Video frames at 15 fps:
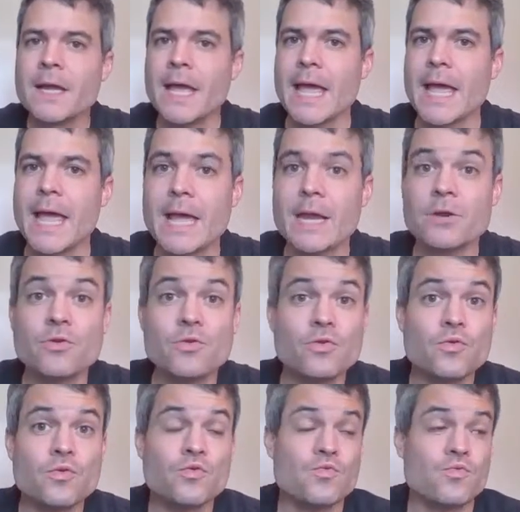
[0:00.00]
and
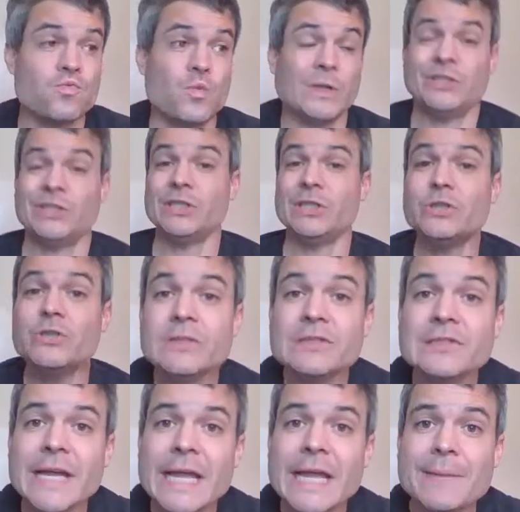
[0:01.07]
who wants you to do the
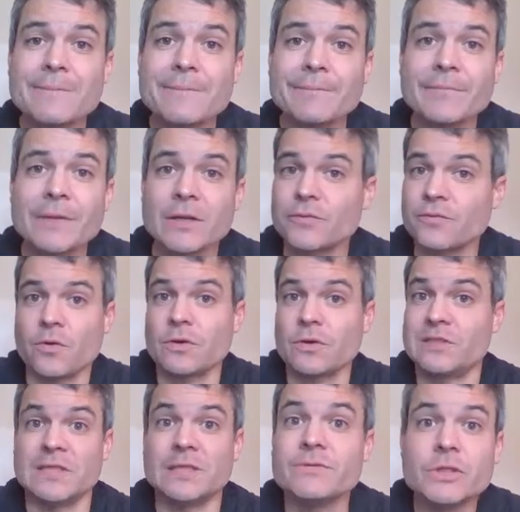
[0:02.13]
same as far
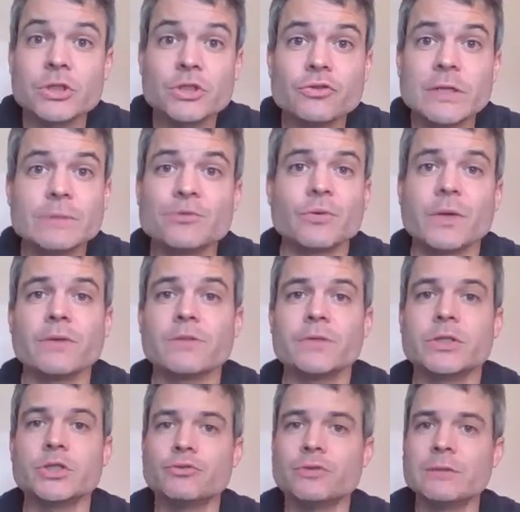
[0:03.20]
as living your dreams, whatever
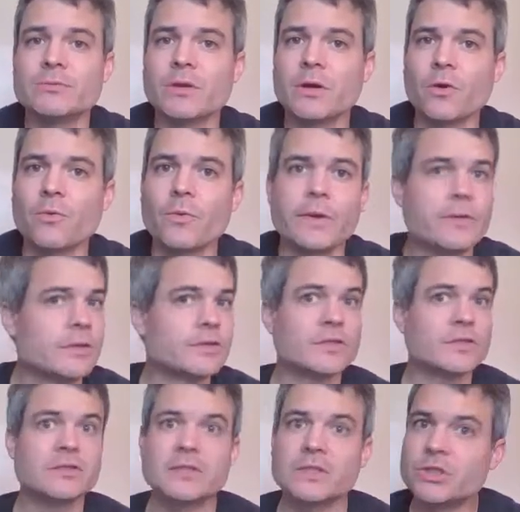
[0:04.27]
your dreams are, whether it's
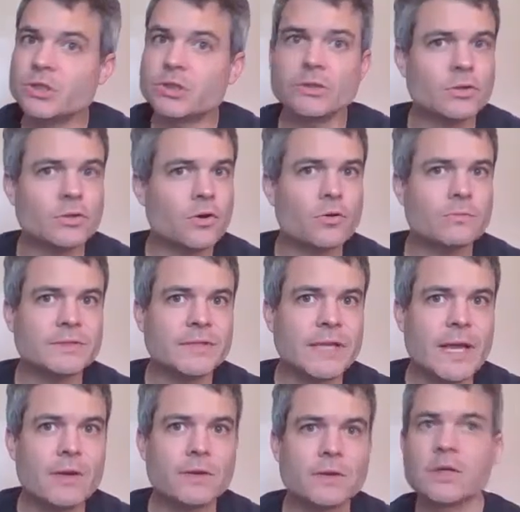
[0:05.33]
just to chill in your
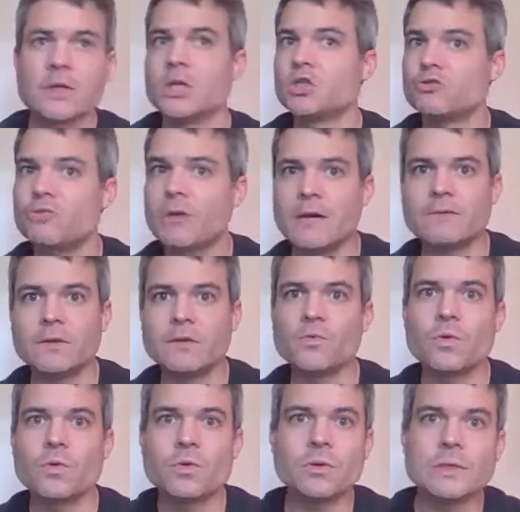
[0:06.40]
hometown, travel
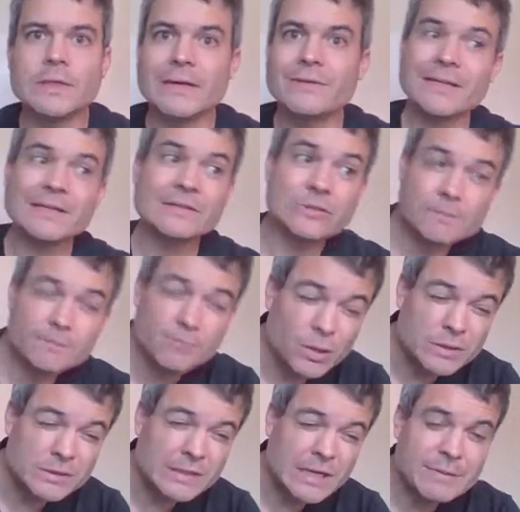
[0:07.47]
the world, have a nice little
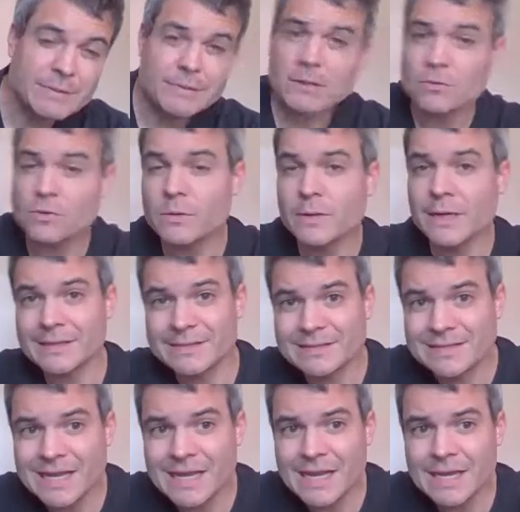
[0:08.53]
part time income going on the
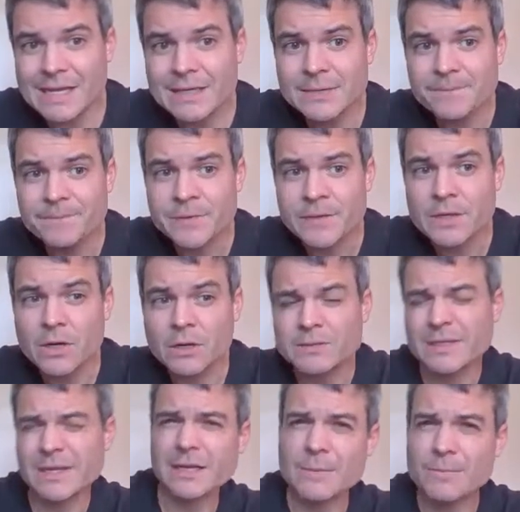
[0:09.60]
side, you know,
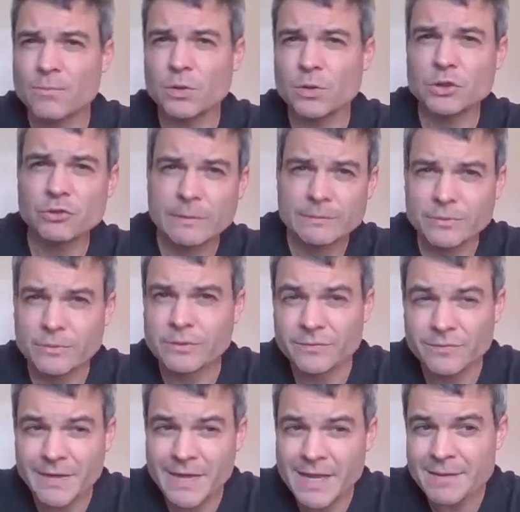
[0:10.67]
take a couple more trips with your
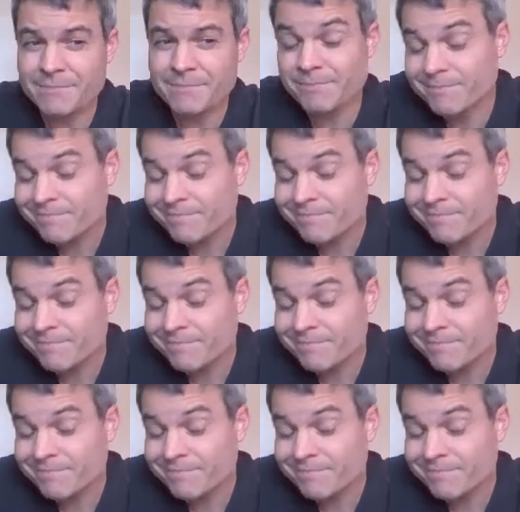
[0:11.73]
fam,